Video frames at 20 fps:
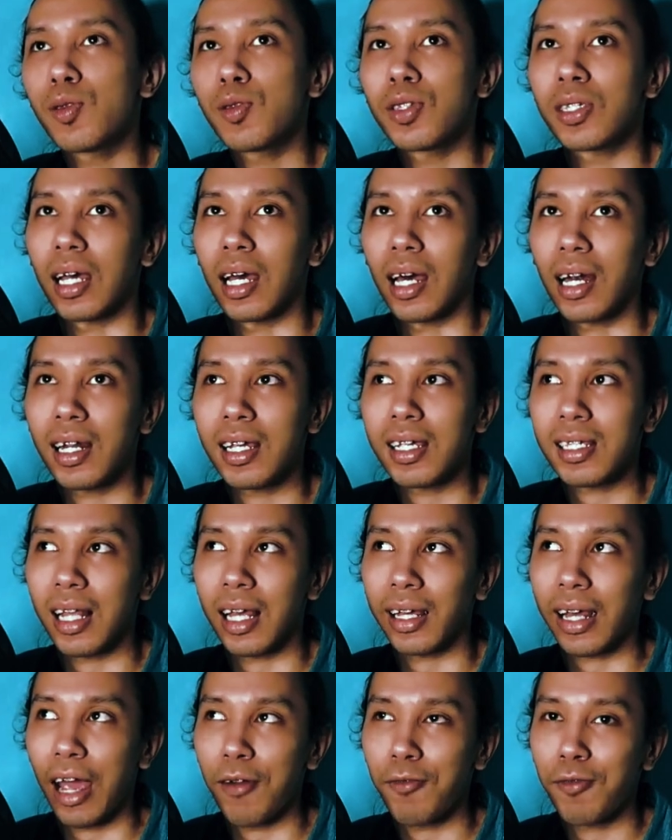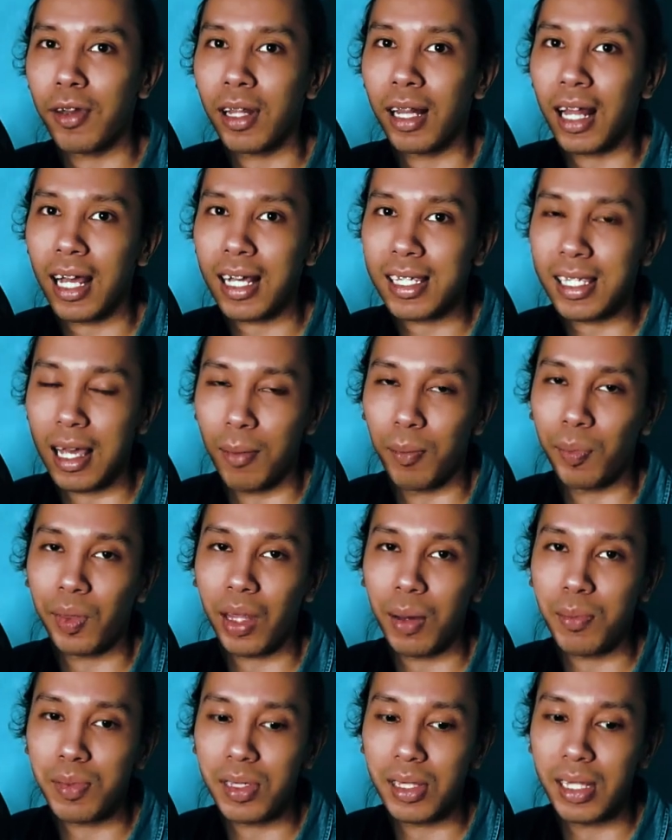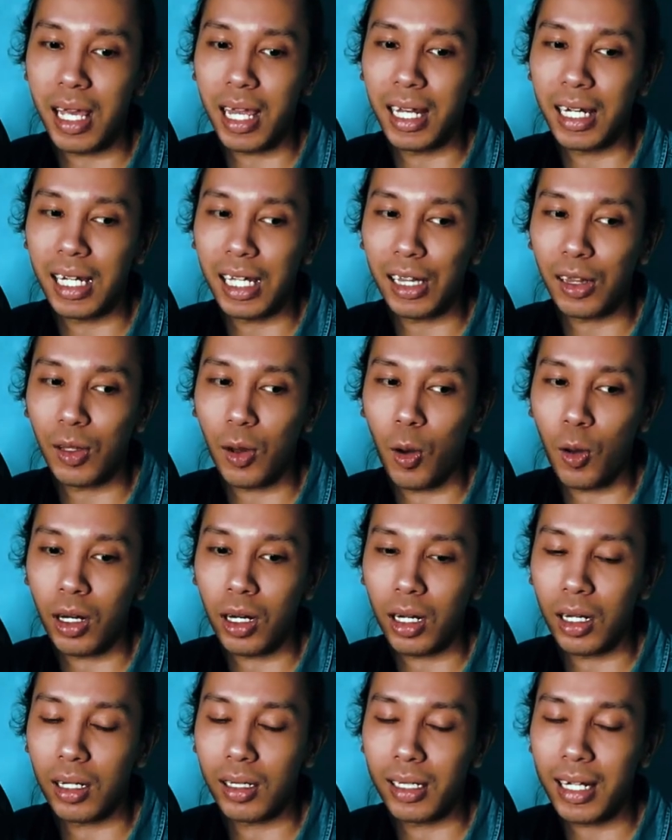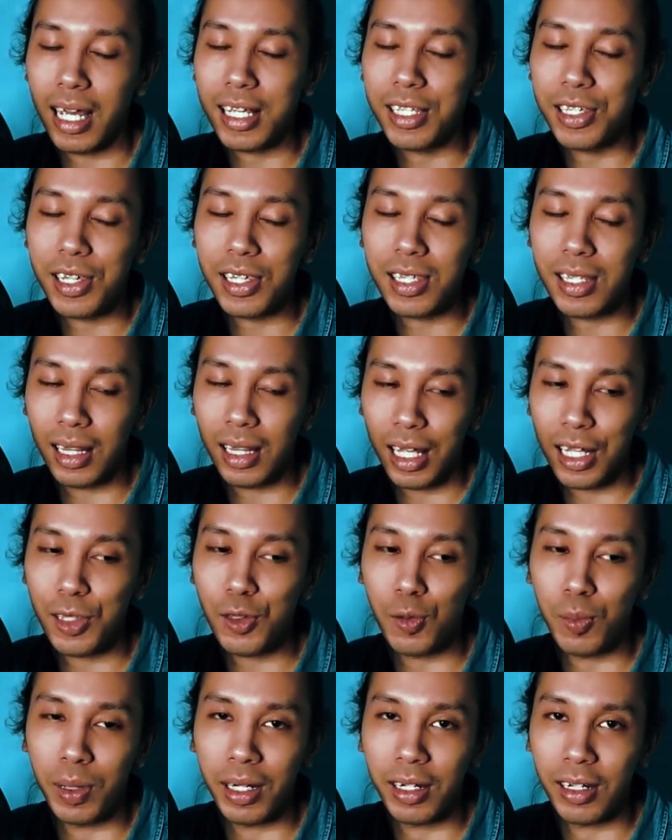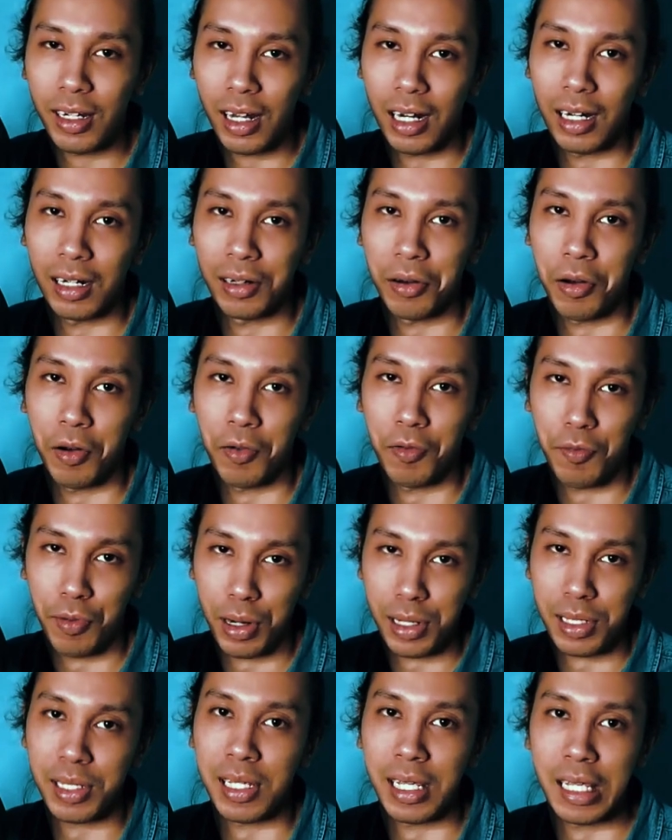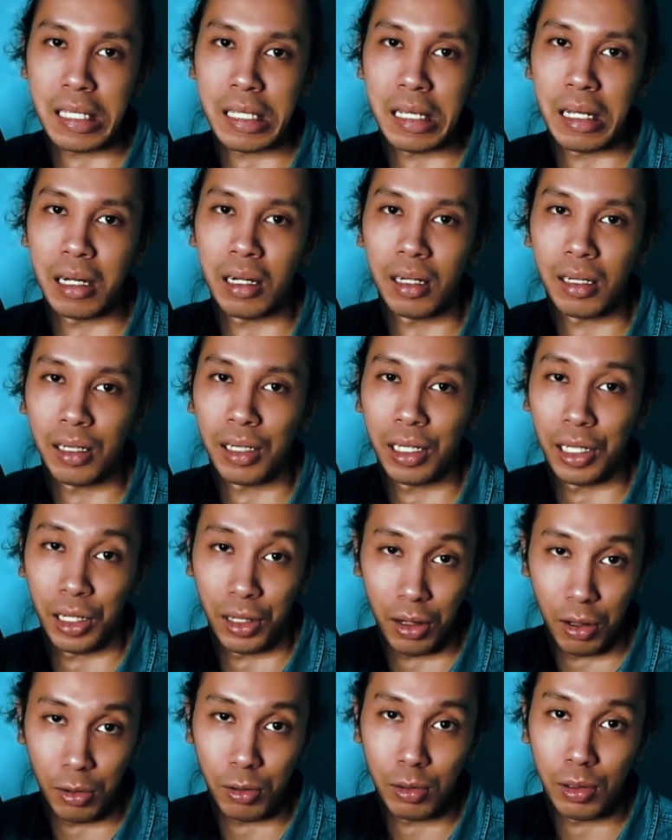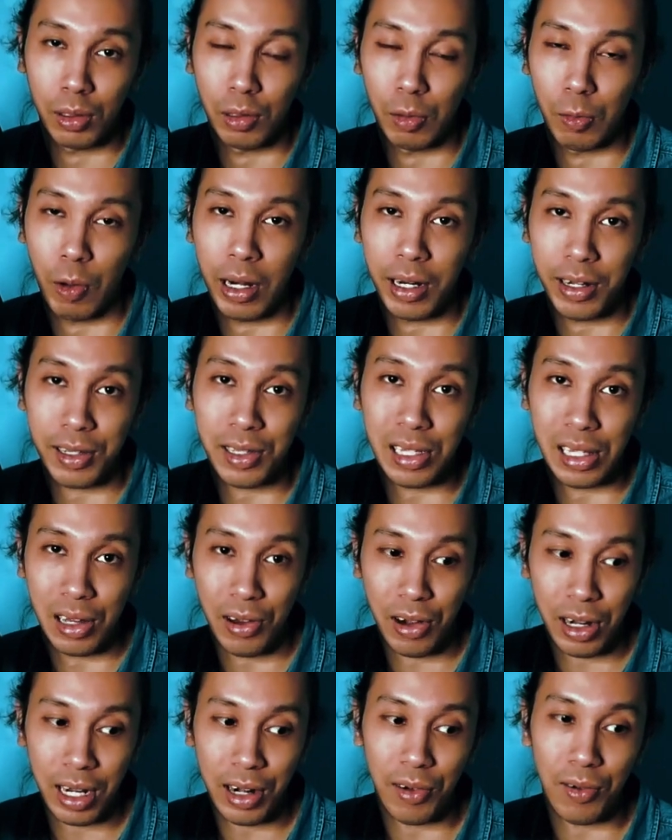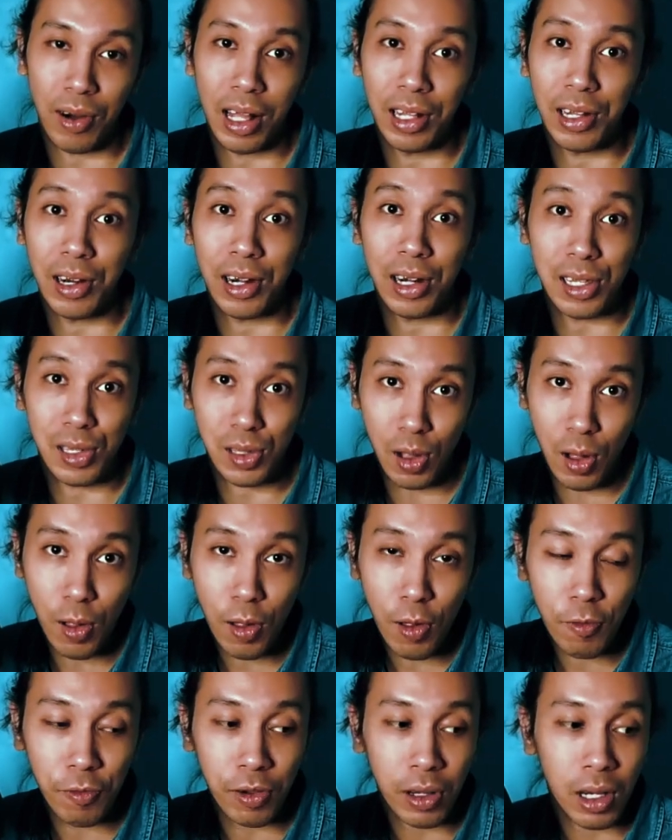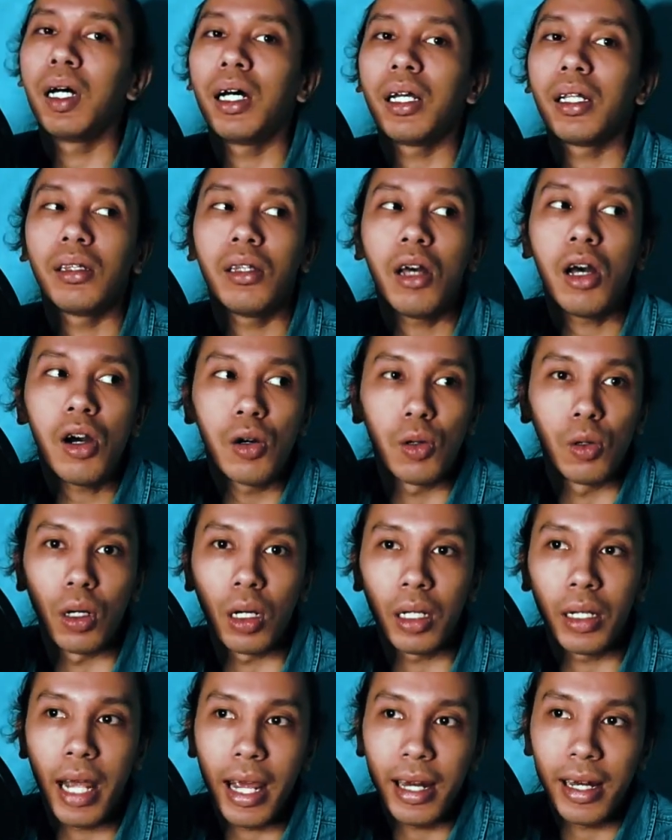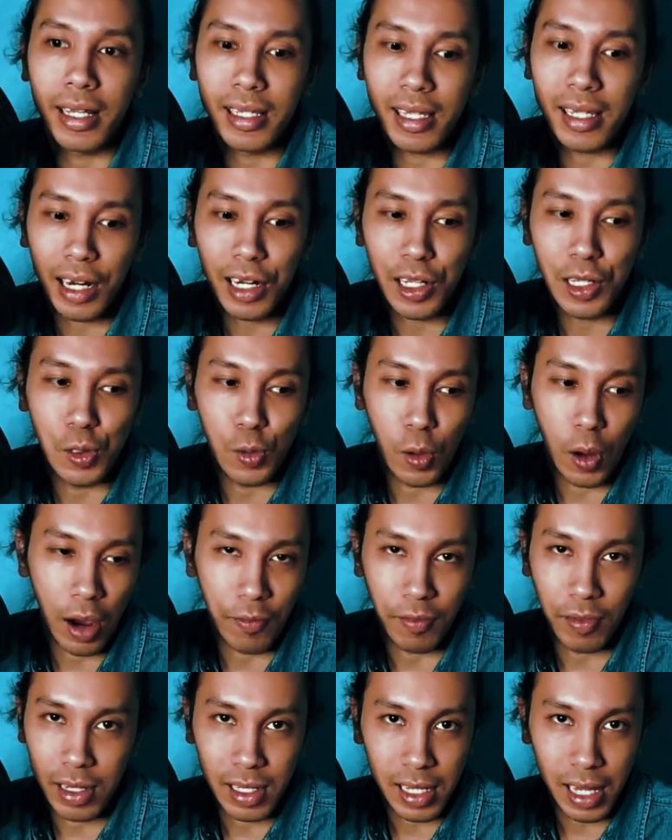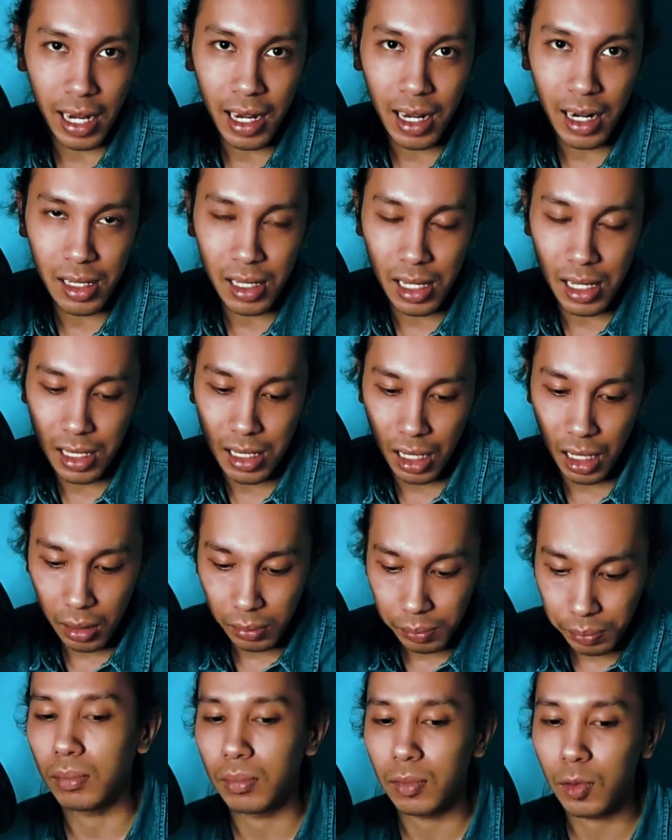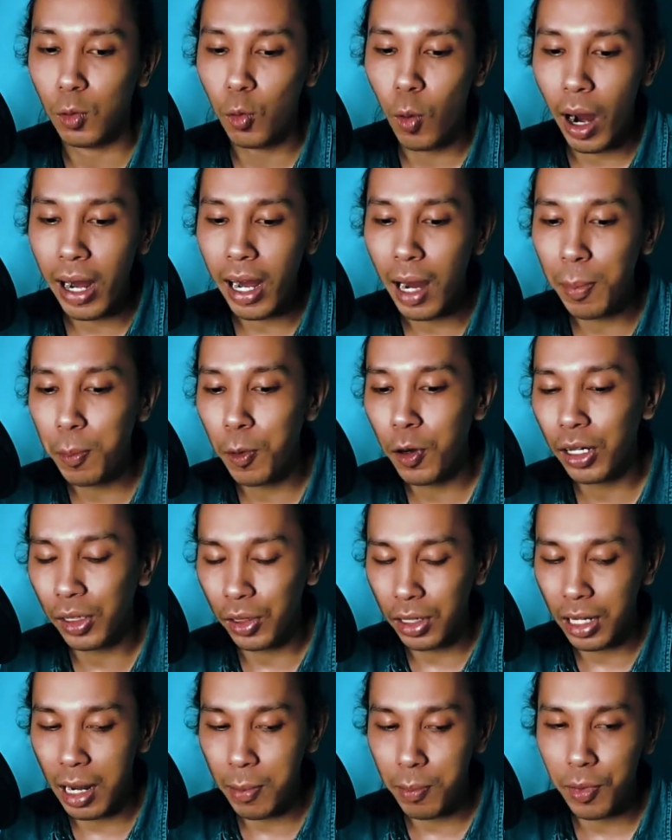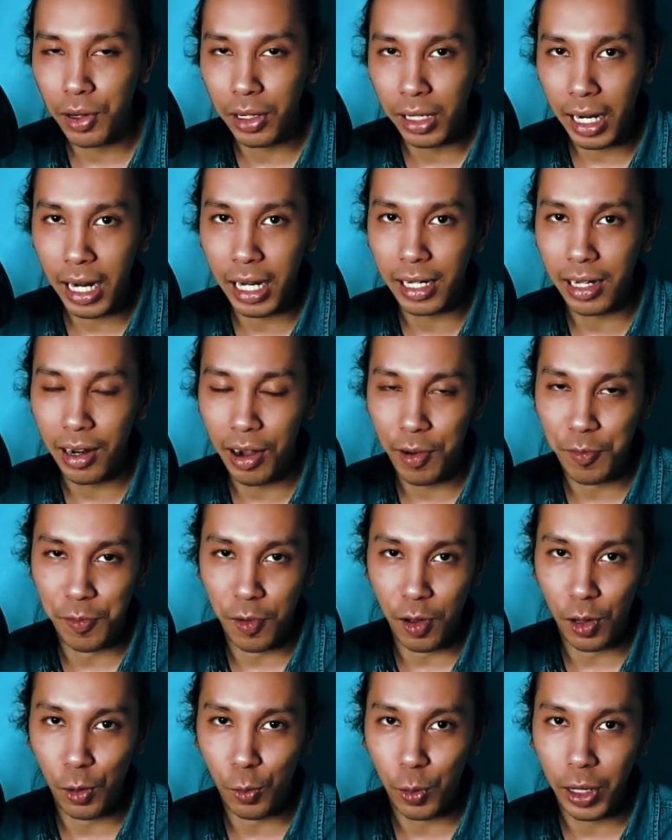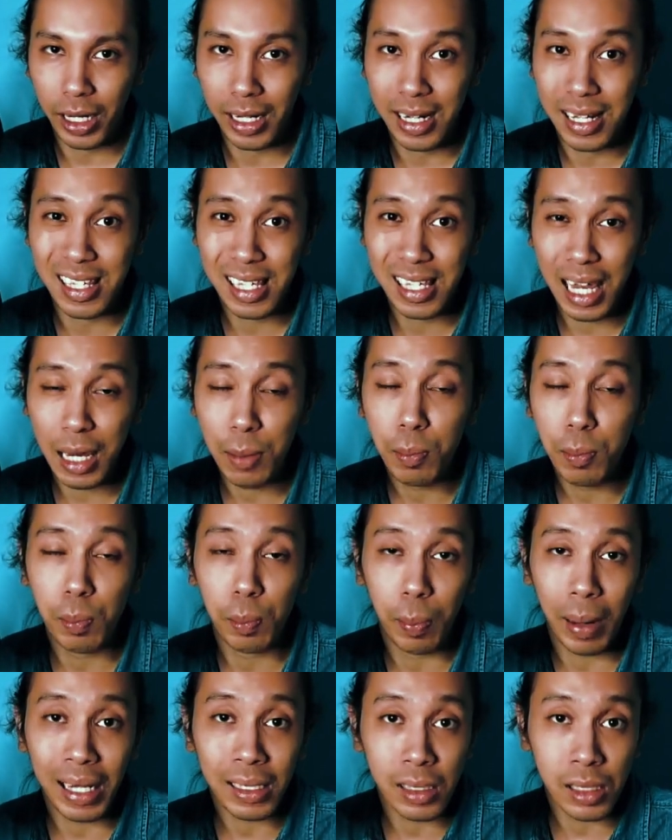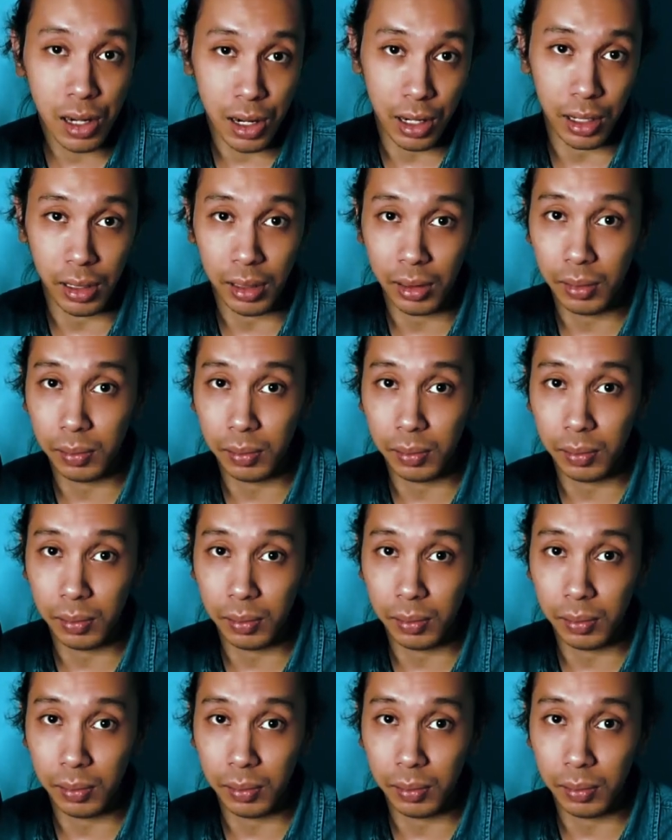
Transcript: to series, like I feel like sometimes they just need to be done on first season, when the story already resolved. But no, they decided to have the second season. Why I put it on number 9? They are following the same pattern.